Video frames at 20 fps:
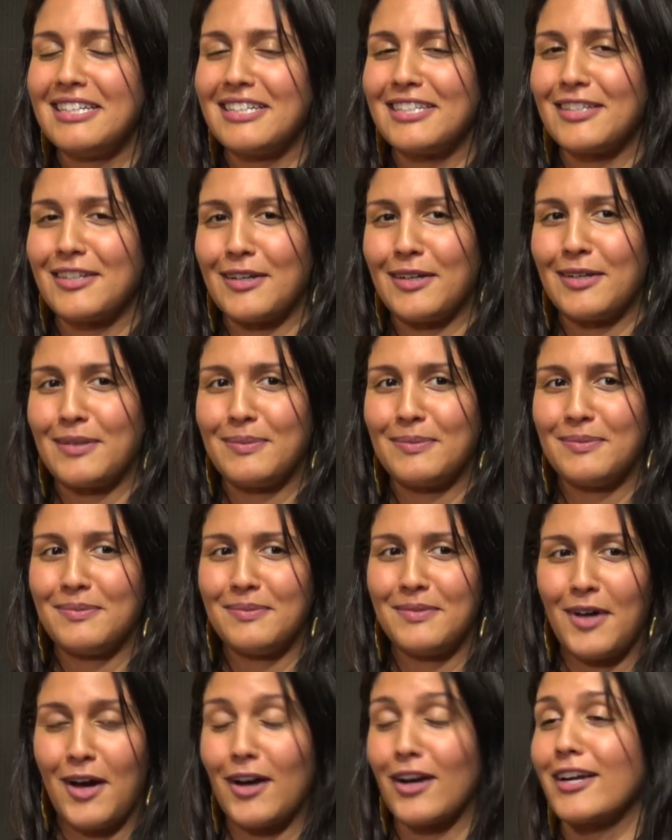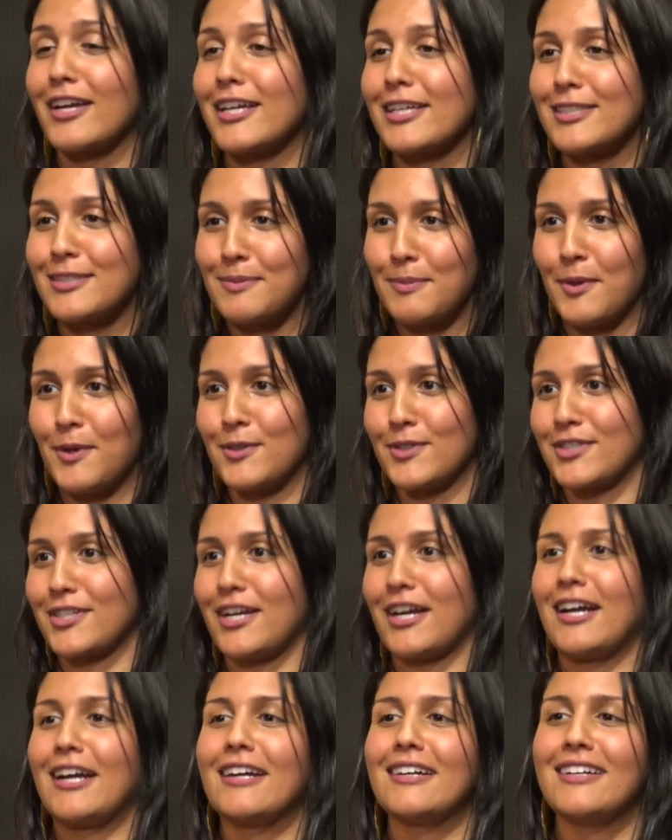your art
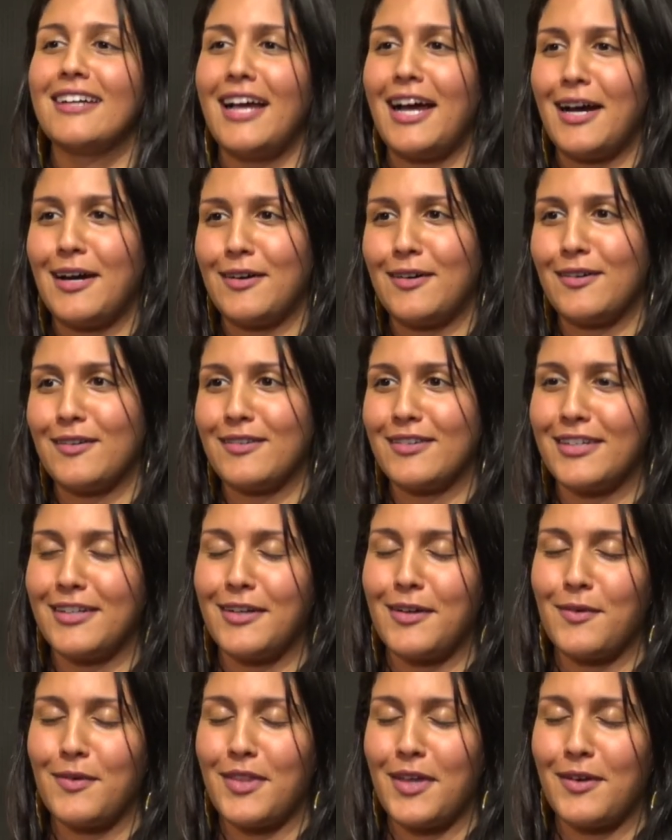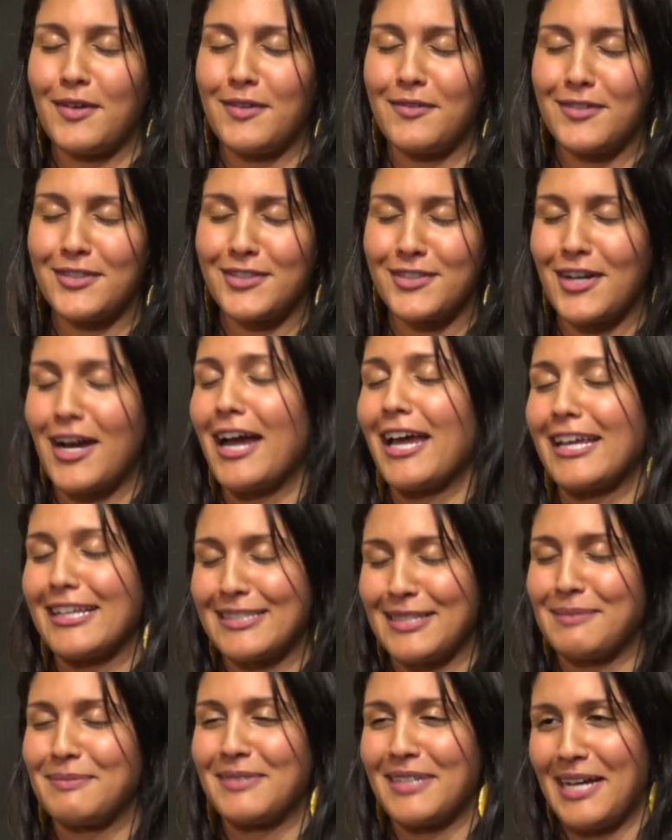exposure out, you know, without even trying
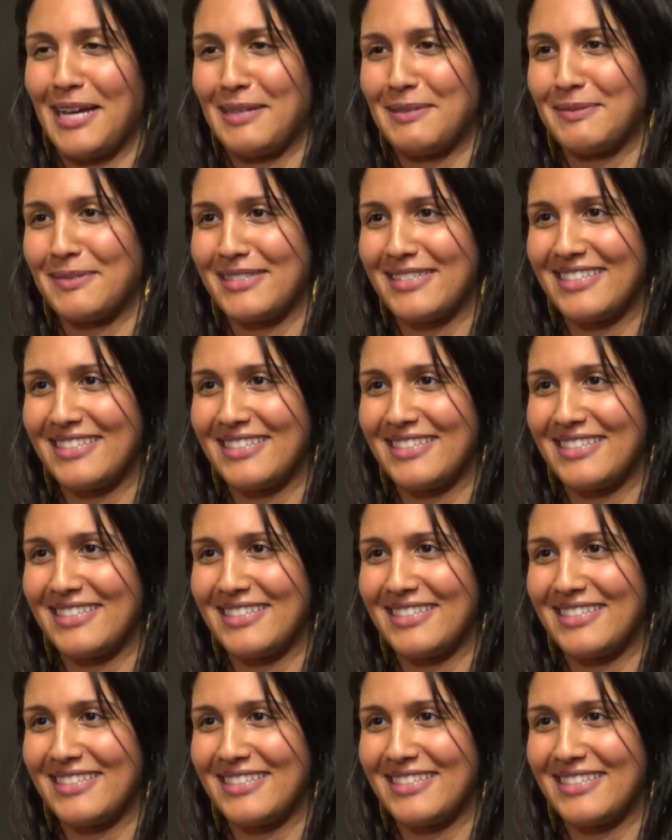sometimes.